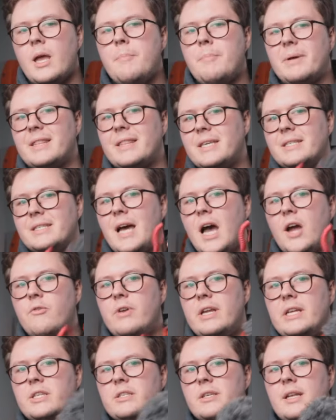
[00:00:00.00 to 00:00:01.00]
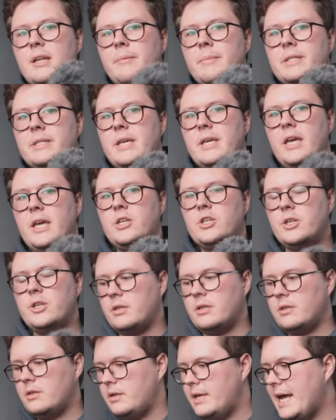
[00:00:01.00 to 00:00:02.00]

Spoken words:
But this guy reaches a limitation.